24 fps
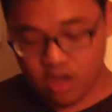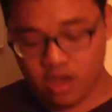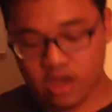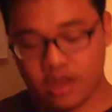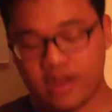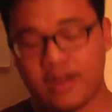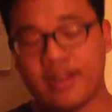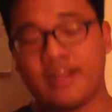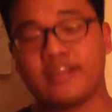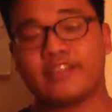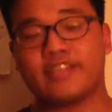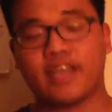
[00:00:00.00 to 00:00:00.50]

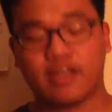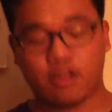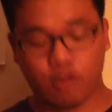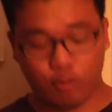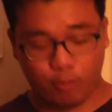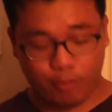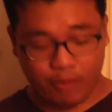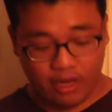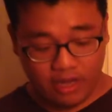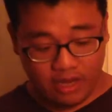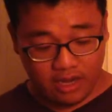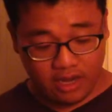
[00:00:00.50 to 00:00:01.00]
In an
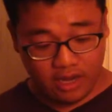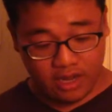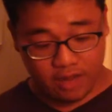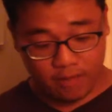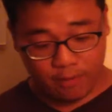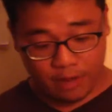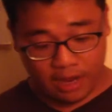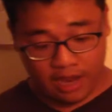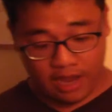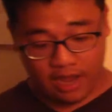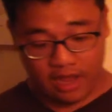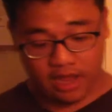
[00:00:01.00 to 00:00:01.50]
encyclopedia
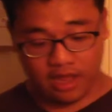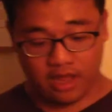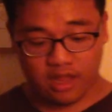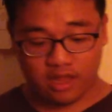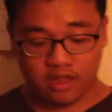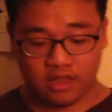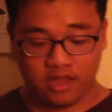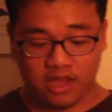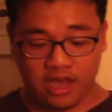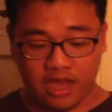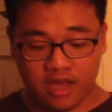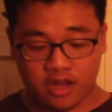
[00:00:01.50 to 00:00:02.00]
by
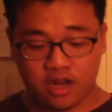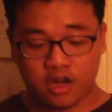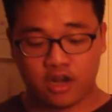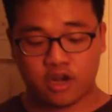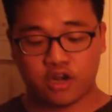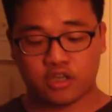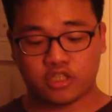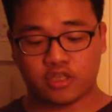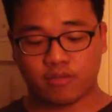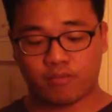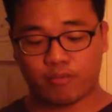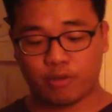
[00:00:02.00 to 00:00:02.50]
the
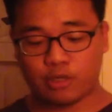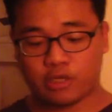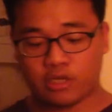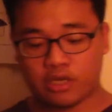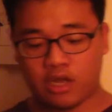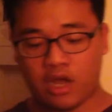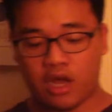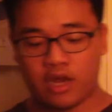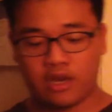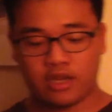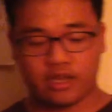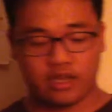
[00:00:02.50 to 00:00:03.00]
editors of
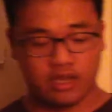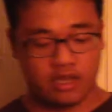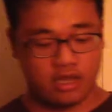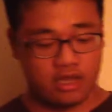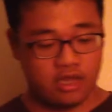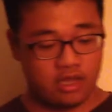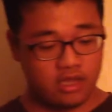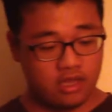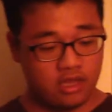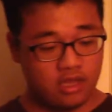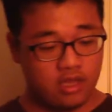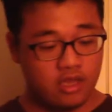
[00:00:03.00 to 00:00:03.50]

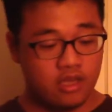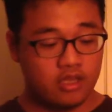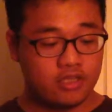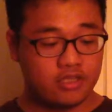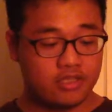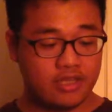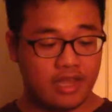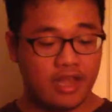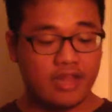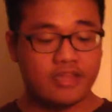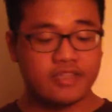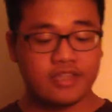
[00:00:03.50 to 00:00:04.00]
Britannica
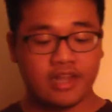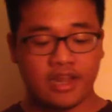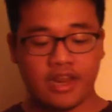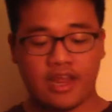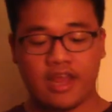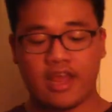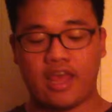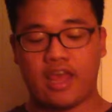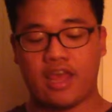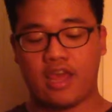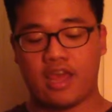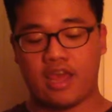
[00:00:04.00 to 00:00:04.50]
states
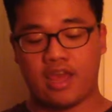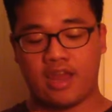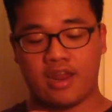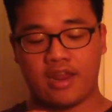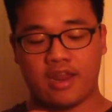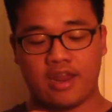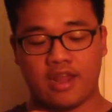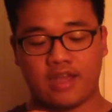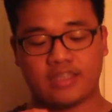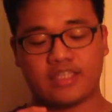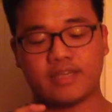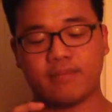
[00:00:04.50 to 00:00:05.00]
that
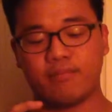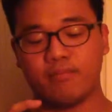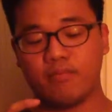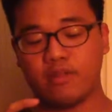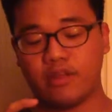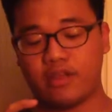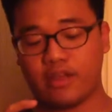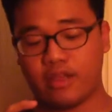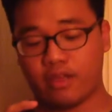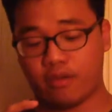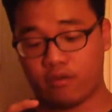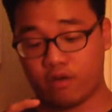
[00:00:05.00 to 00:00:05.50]
an
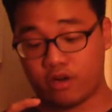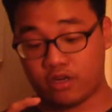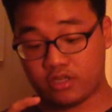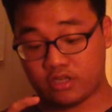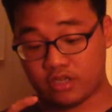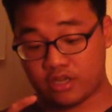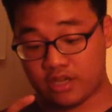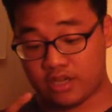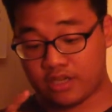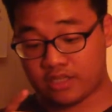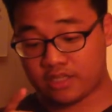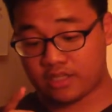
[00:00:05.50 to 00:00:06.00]
assembly
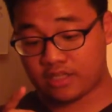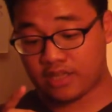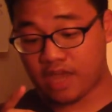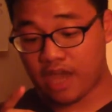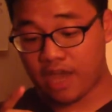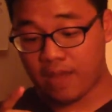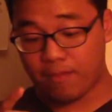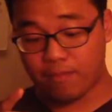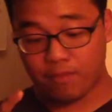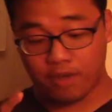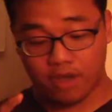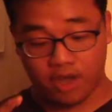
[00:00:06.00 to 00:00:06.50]
language is a
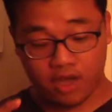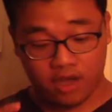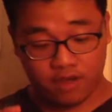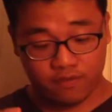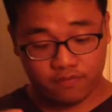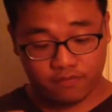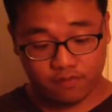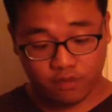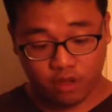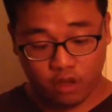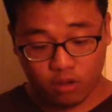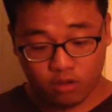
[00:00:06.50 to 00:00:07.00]
type
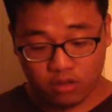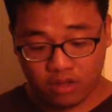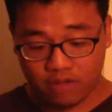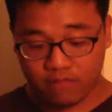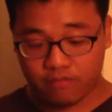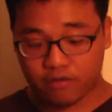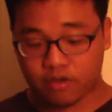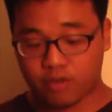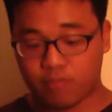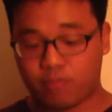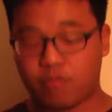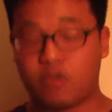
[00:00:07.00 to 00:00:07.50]
of
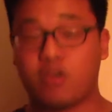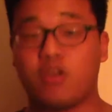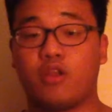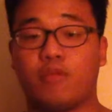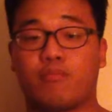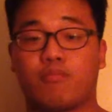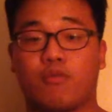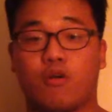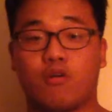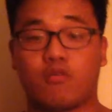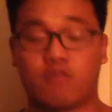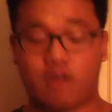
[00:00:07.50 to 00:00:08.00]
low-level computing
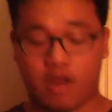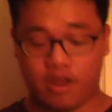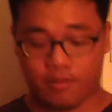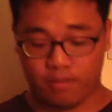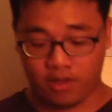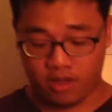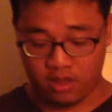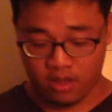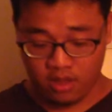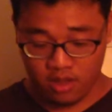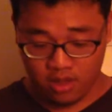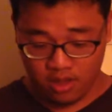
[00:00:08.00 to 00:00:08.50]

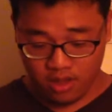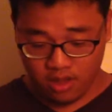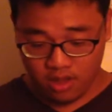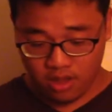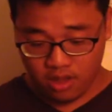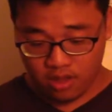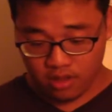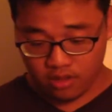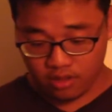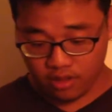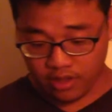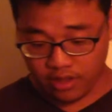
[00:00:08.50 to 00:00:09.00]
programming
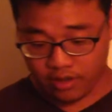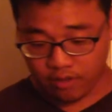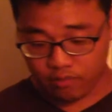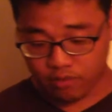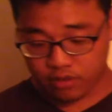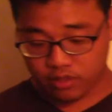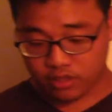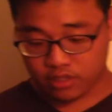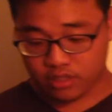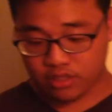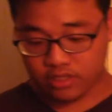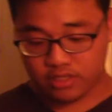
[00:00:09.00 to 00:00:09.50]

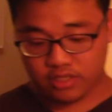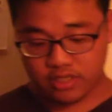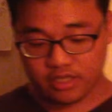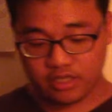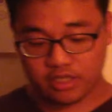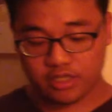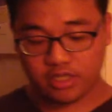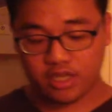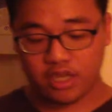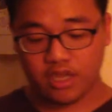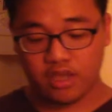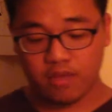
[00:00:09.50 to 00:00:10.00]
language
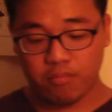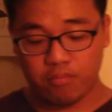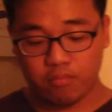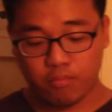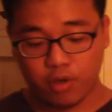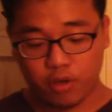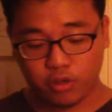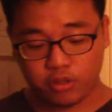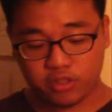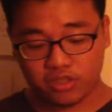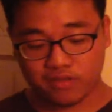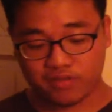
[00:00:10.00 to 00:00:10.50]
consisting
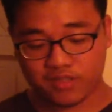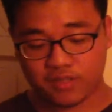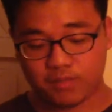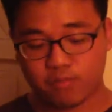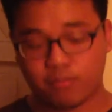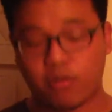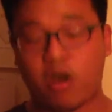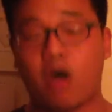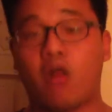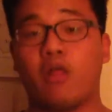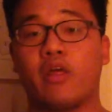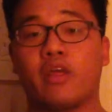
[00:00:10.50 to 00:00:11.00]
most of
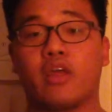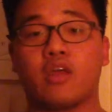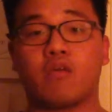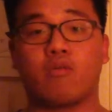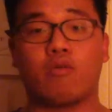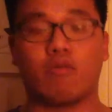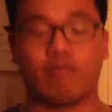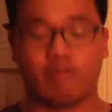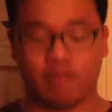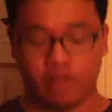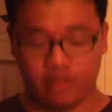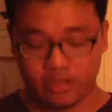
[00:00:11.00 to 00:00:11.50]
symbolic
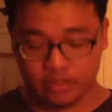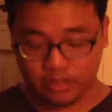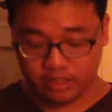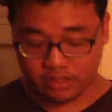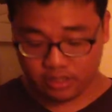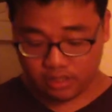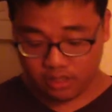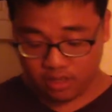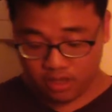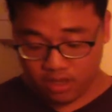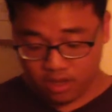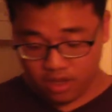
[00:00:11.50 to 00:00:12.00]

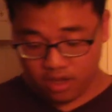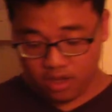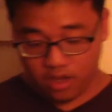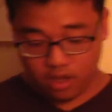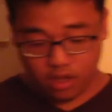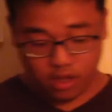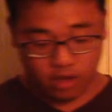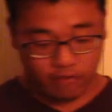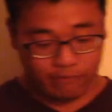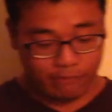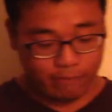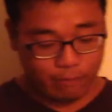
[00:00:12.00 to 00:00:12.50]
equivalents
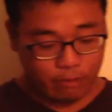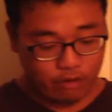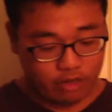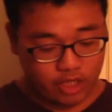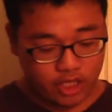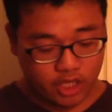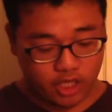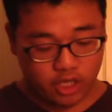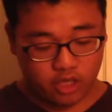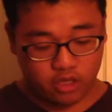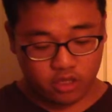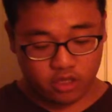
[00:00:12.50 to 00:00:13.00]
of
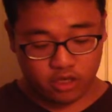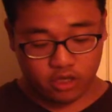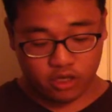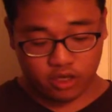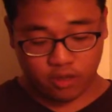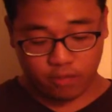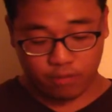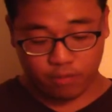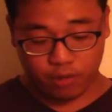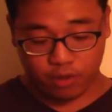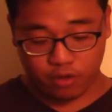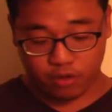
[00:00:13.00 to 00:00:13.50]
particular
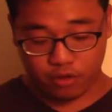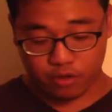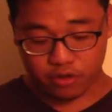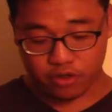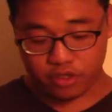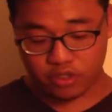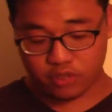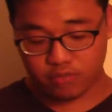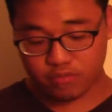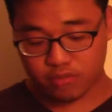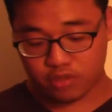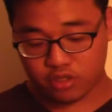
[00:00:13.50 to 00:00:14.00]

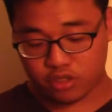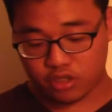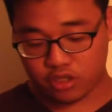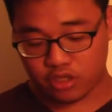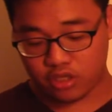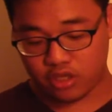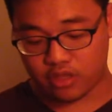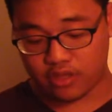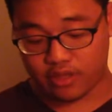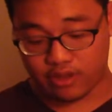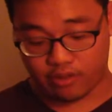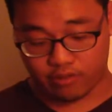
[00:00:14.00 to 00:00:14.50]
computer's
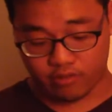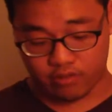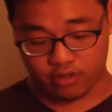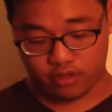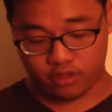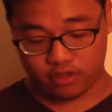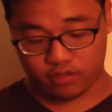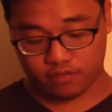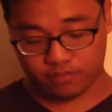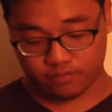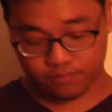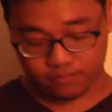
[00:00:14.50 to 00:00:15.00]
machine
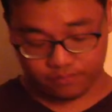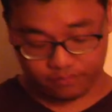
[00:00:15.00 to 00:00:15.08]
language.